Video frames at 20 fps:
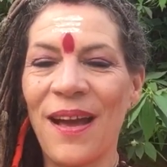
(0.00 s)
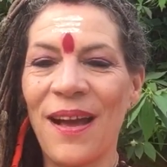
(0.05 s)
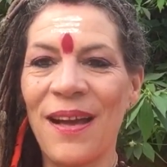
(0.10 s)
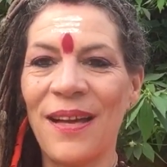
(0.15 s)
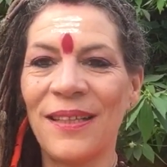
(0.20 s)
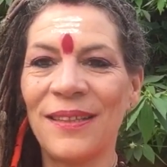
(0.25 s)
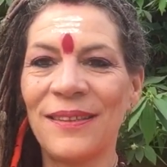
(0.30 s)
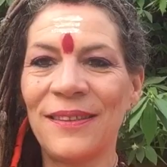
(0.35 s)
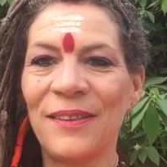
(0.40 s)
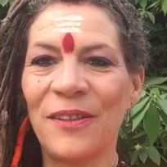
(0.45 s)

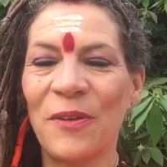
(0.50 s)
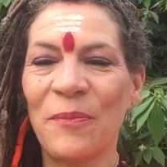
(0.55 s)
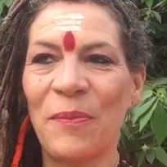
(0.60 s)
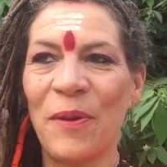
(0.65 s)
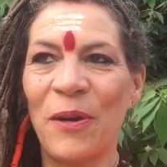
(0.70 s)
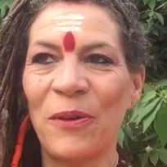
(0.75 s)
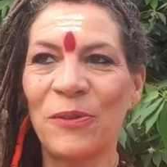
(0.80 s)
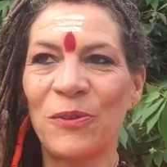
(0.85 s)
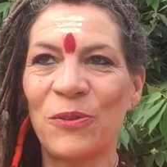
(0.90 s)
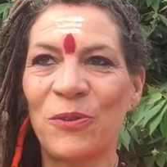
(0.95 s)
and
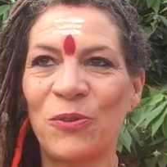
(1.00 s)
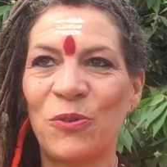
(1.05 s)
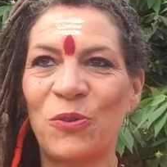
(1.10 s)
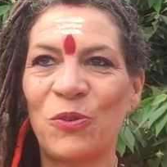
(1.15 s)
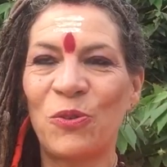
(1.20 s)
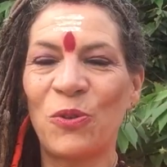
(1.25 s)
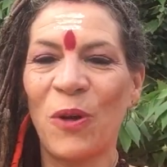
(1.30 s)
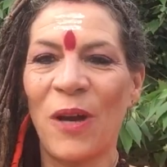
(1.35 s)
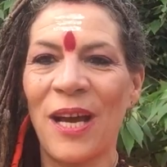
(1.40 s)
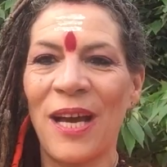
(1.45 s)
about
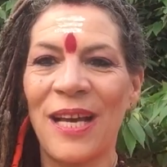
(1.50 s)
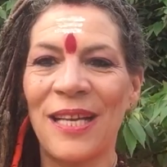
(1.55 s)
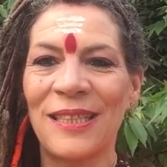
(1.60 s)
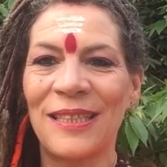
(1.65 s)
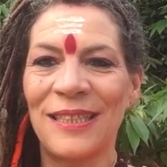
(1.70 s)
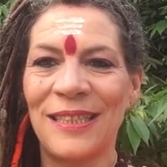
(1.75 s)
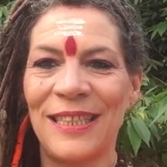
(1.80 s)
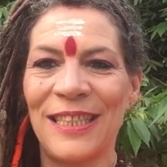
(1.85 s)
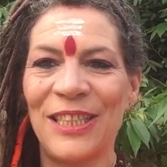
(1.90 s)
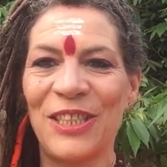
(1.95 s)

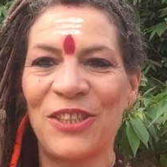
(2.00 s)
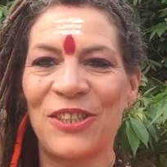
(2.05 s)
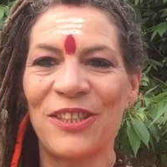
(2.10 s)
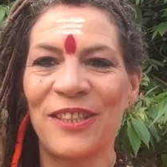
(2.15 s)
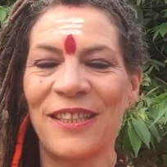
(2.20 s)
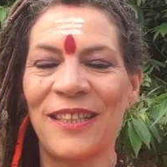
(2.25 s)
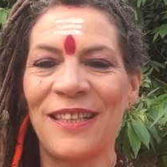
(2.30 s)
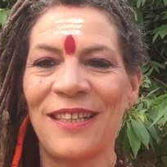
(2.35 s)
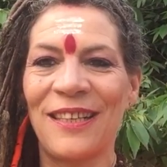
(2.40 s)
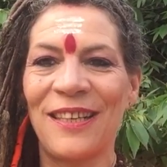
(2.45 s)

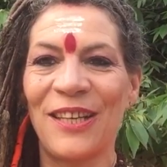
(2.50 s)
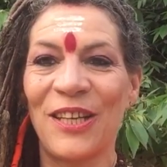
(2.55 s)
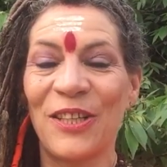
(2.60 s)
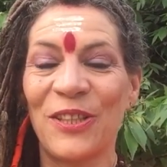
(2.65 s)
traditional